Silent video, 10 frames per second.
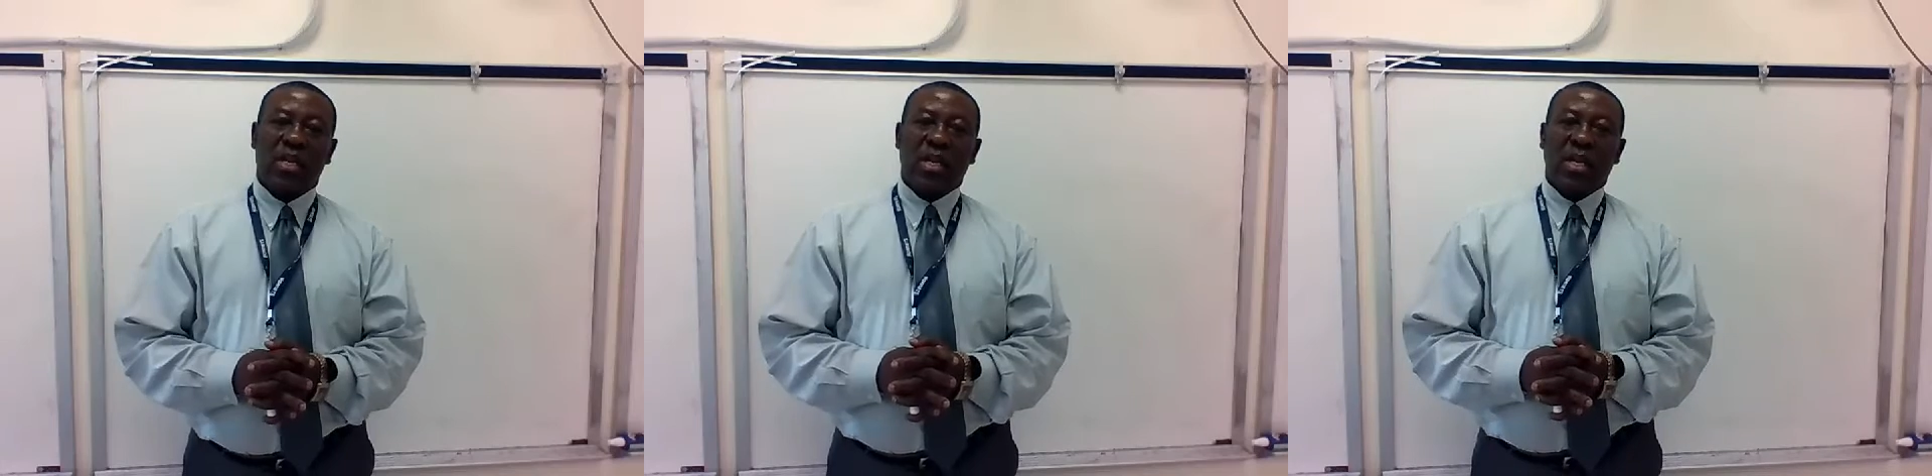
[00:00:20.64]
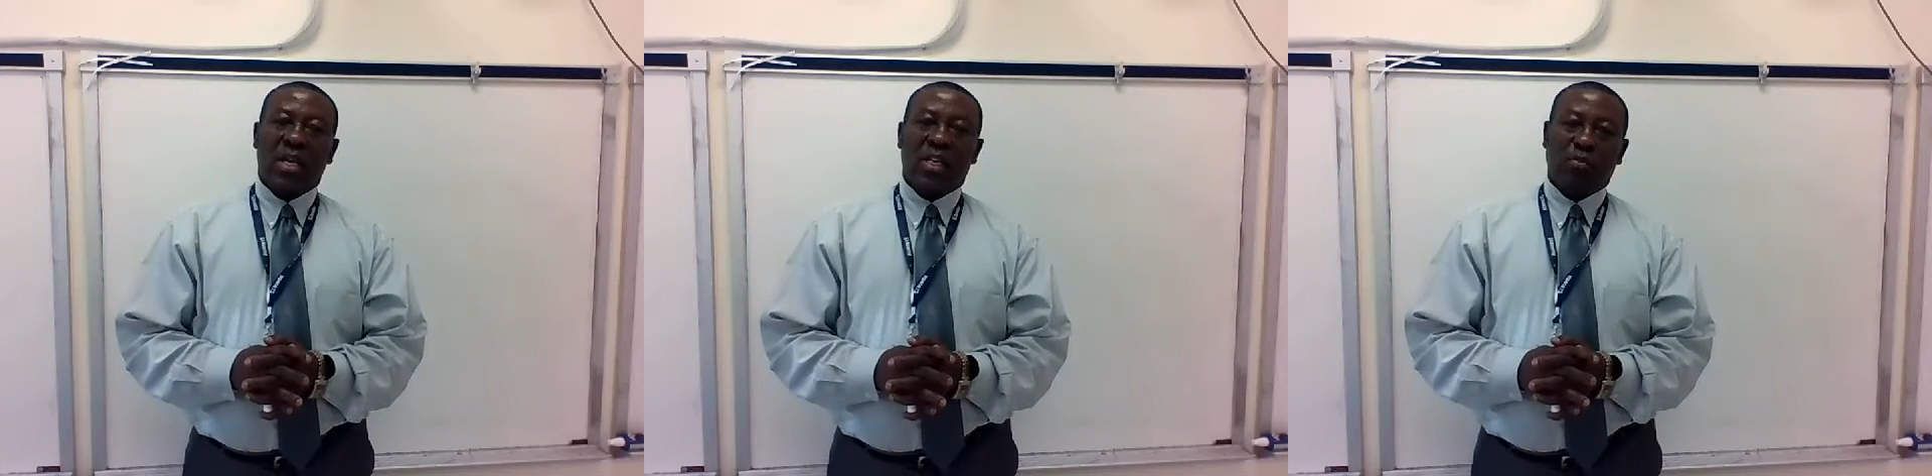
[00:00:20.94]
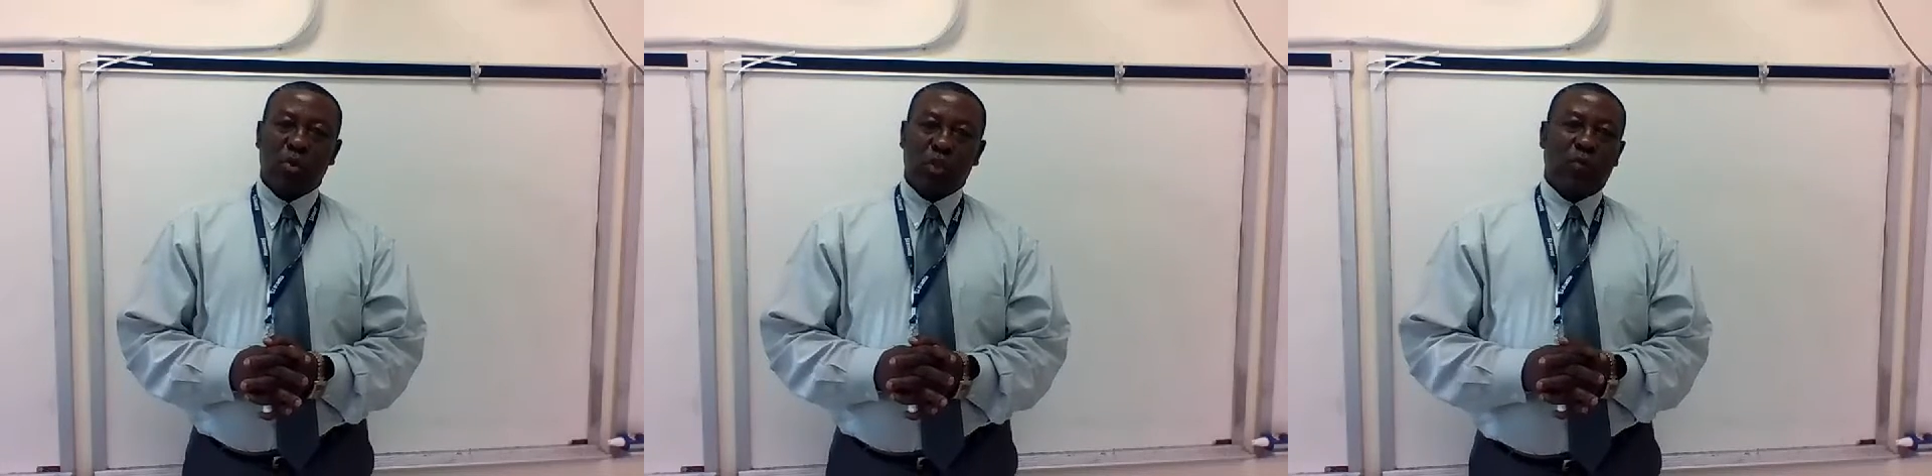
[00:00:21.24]
As
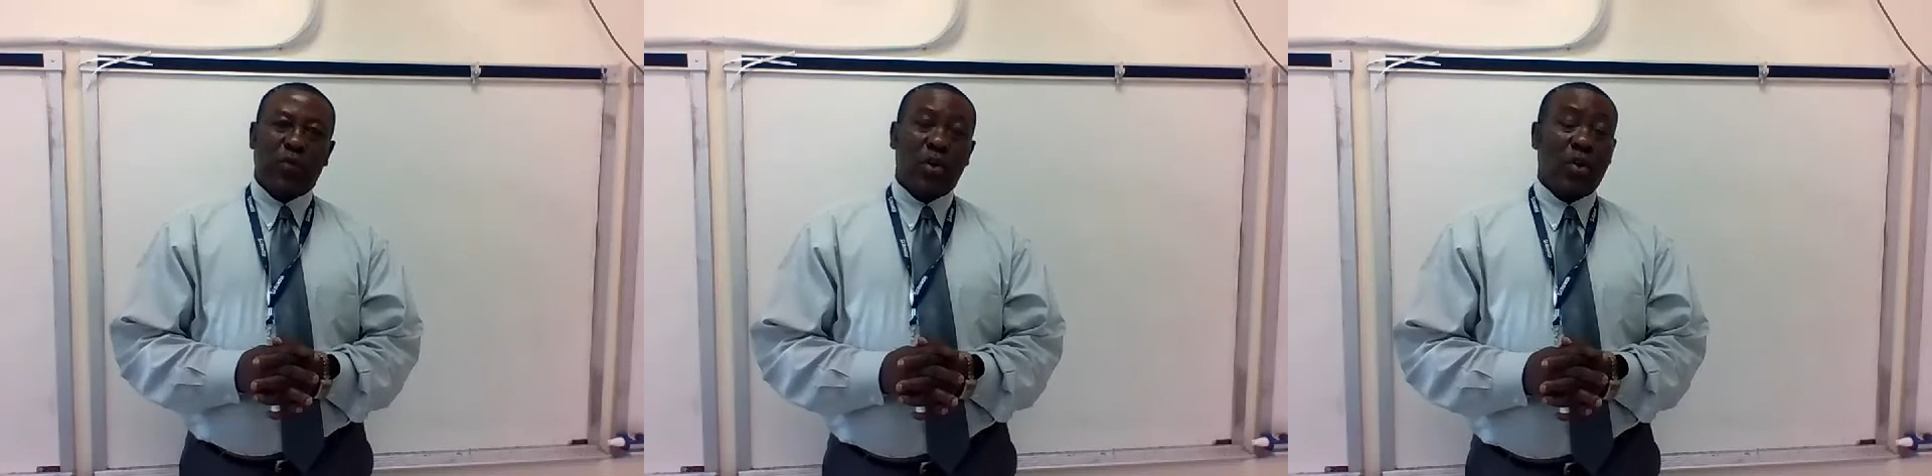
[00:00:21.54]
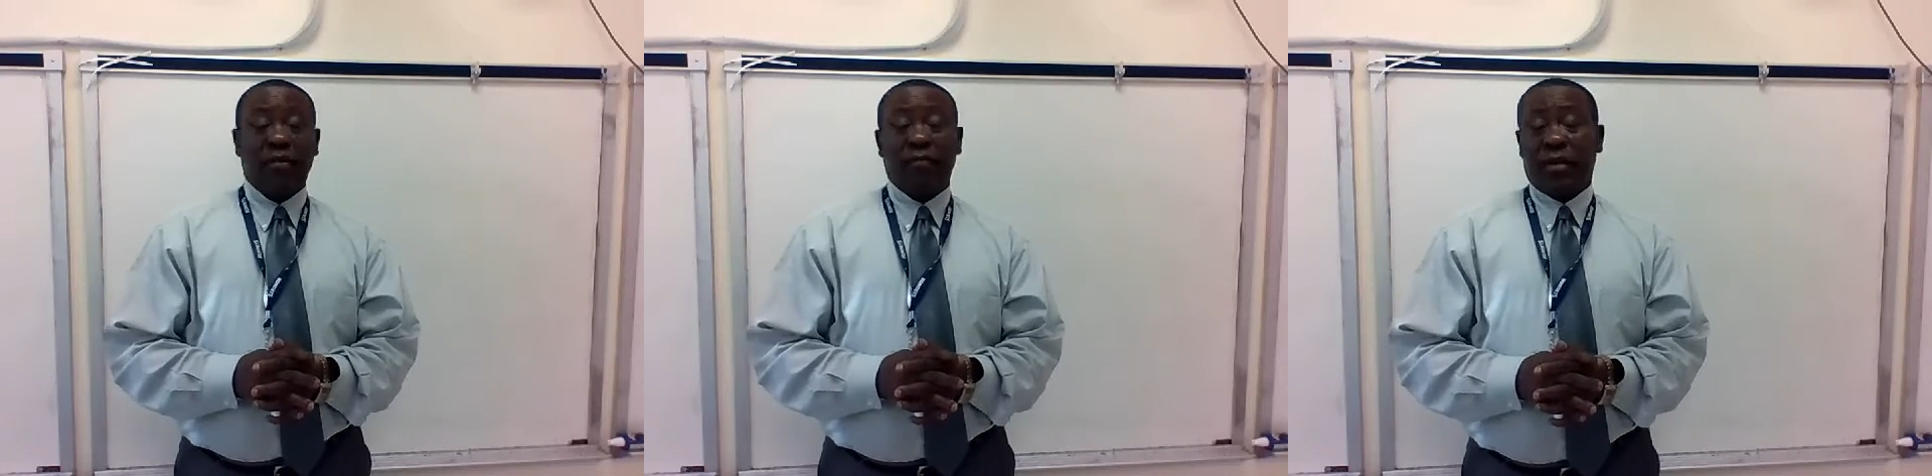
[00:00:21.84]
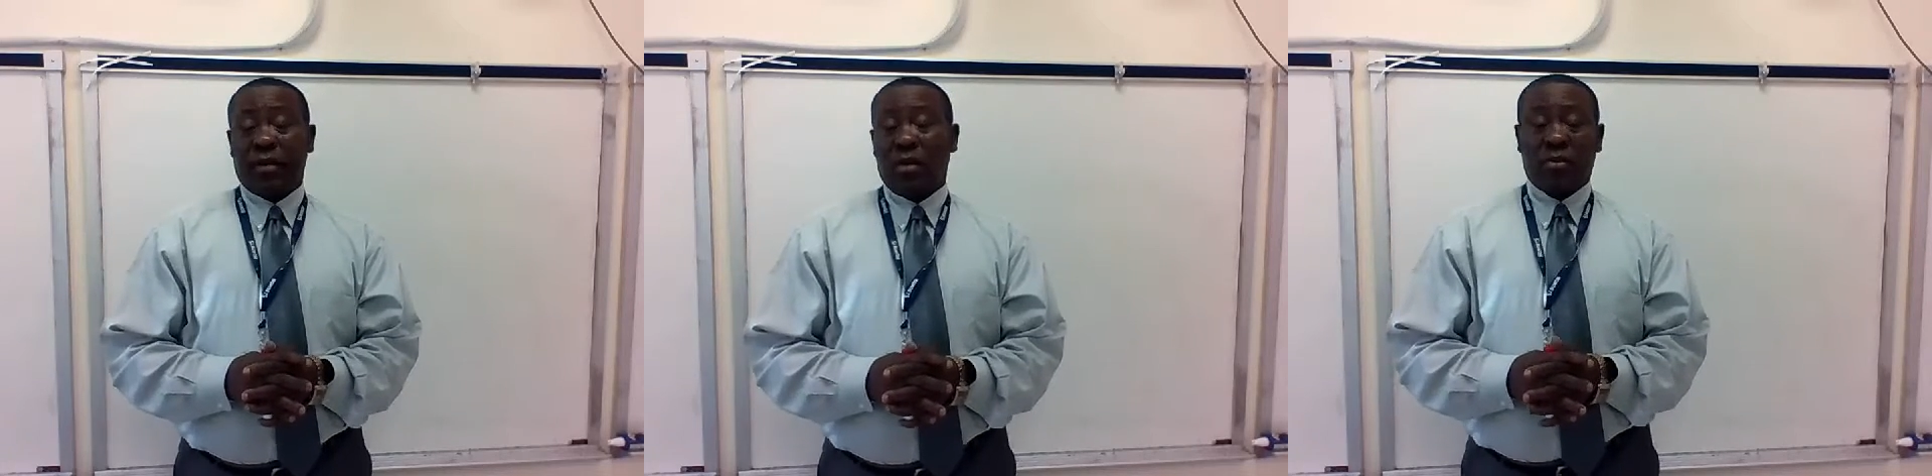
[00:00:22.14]
most of you, or if
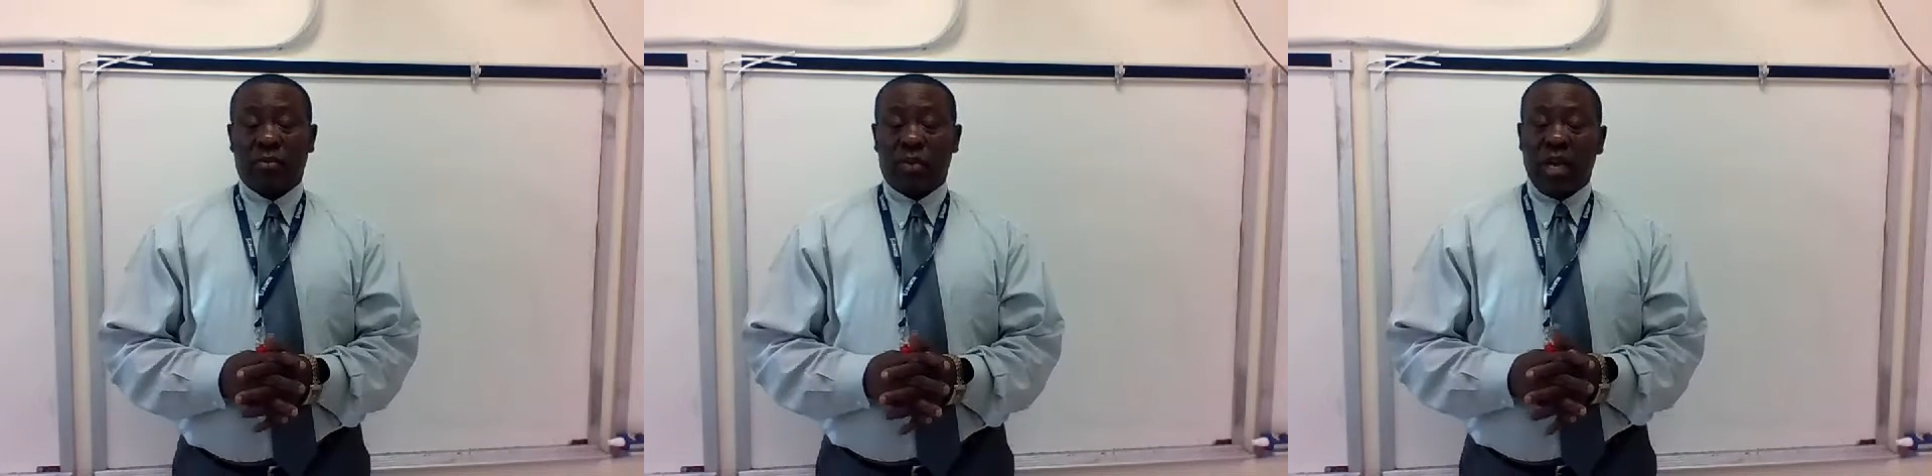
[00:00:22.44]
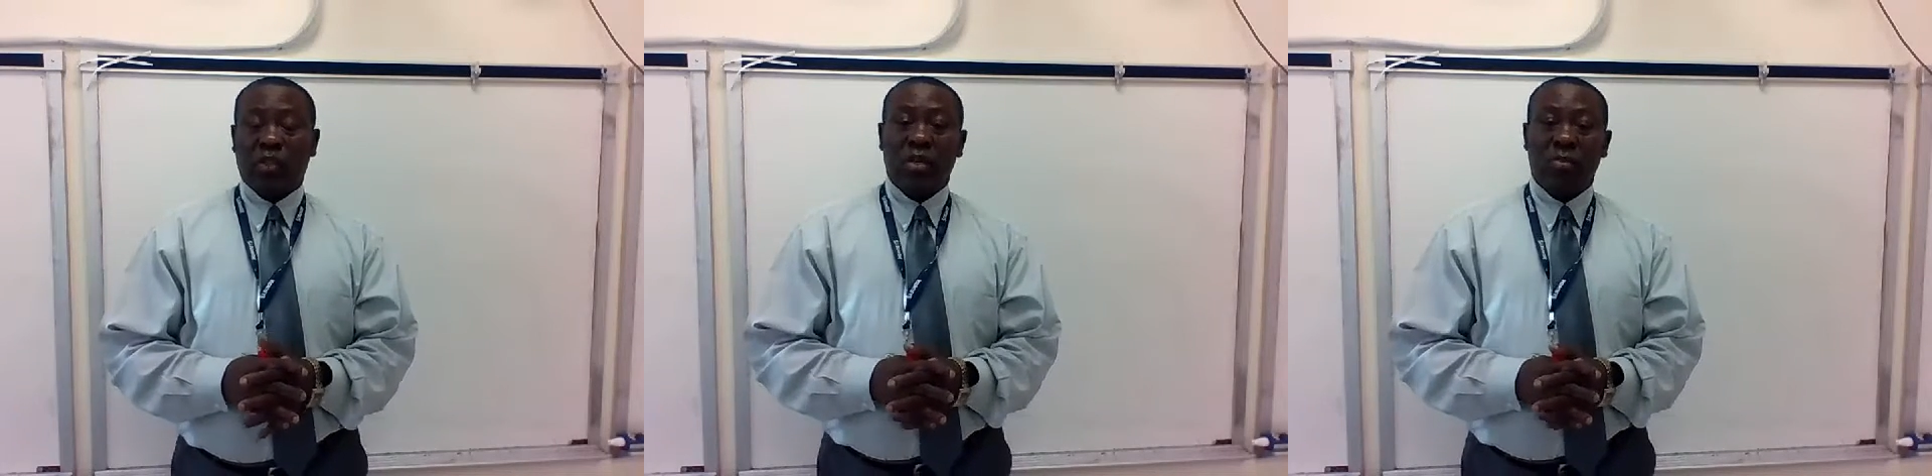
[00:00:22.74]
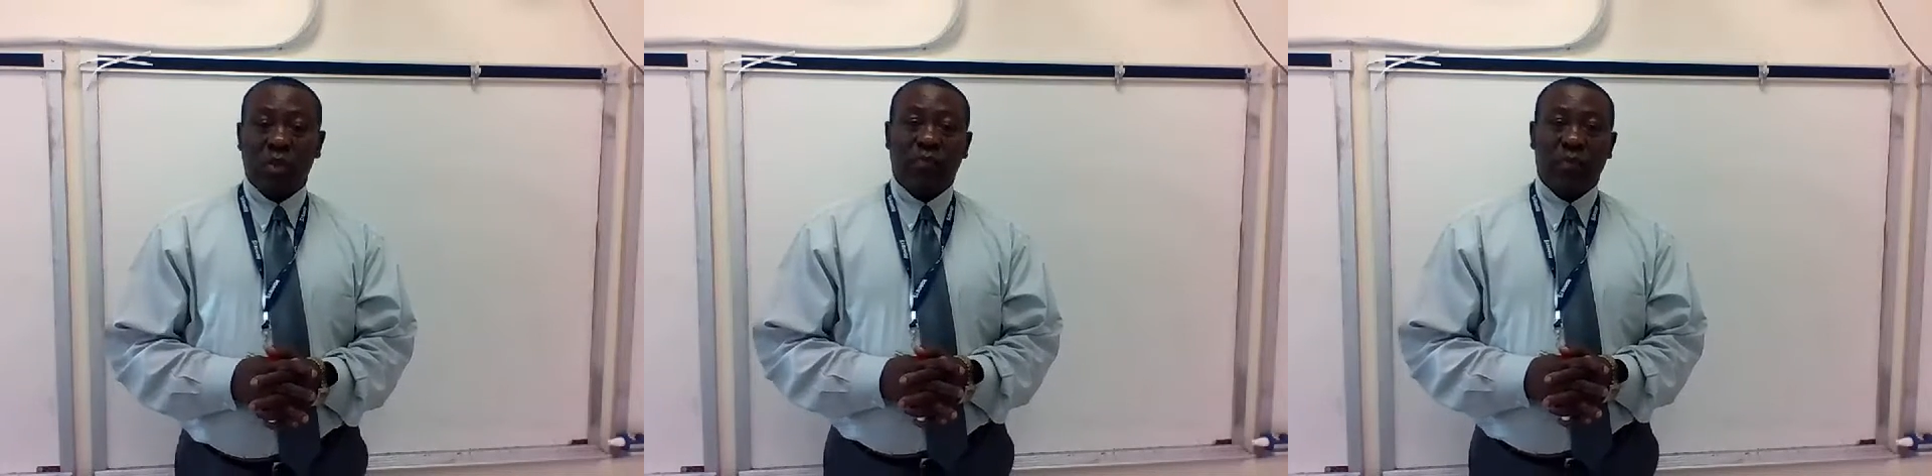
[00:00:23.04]
not actually
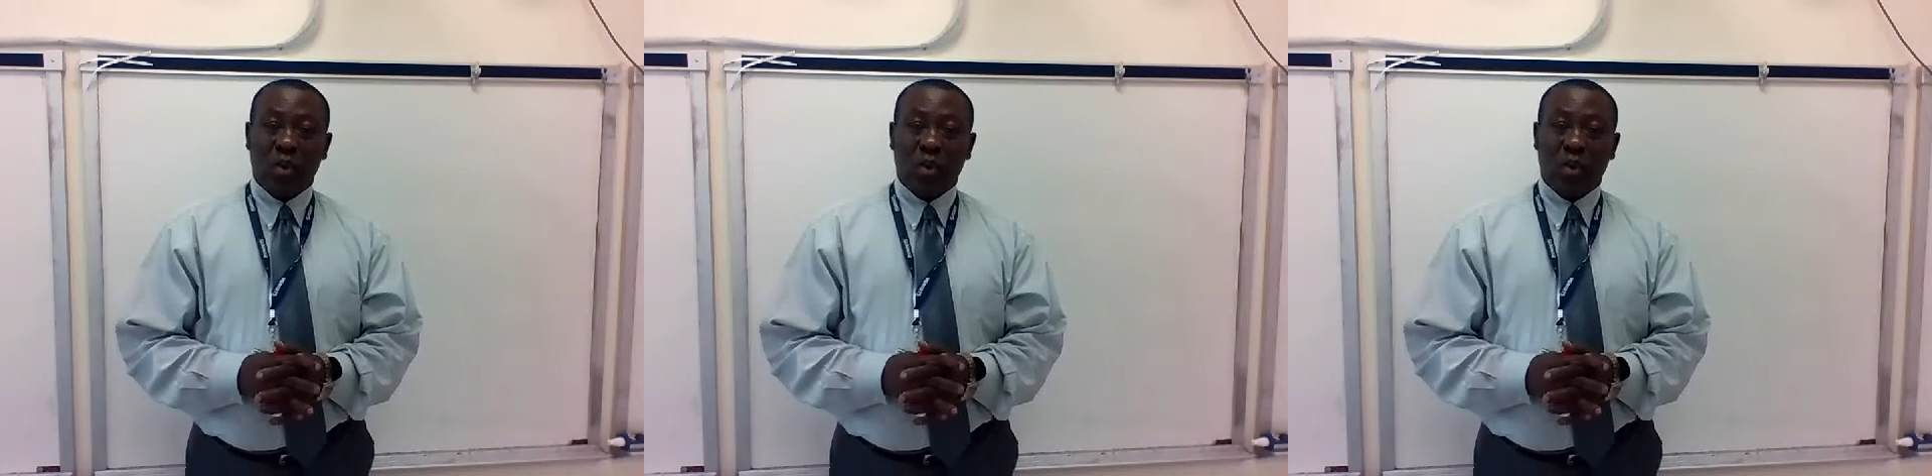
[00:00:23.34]
most of you,